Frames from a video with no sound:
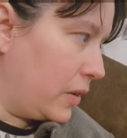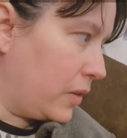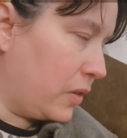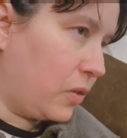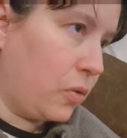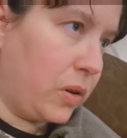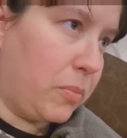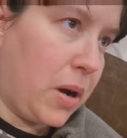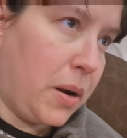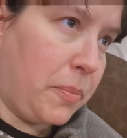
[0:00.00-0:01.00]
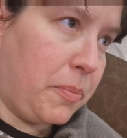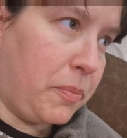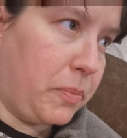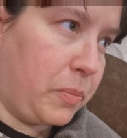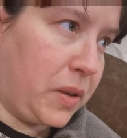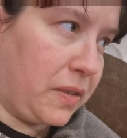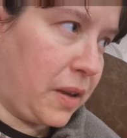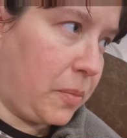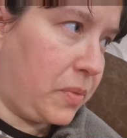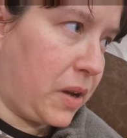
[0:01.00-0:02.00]
So you saw your mum, your
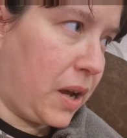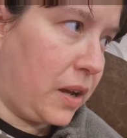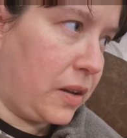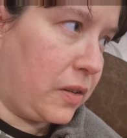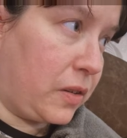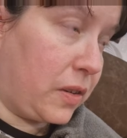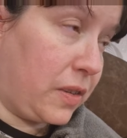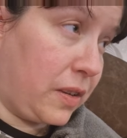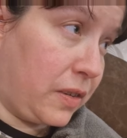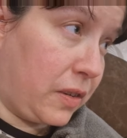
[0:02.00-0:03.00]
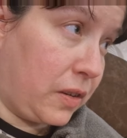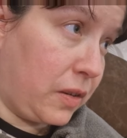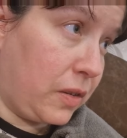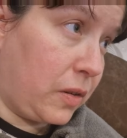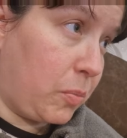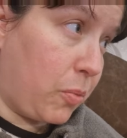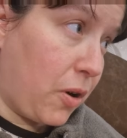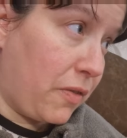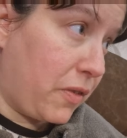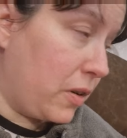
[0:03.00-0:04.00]
stepdad, your sisters, your
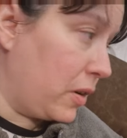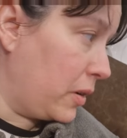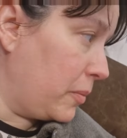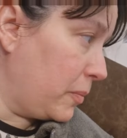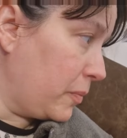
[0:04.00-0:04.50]
brother,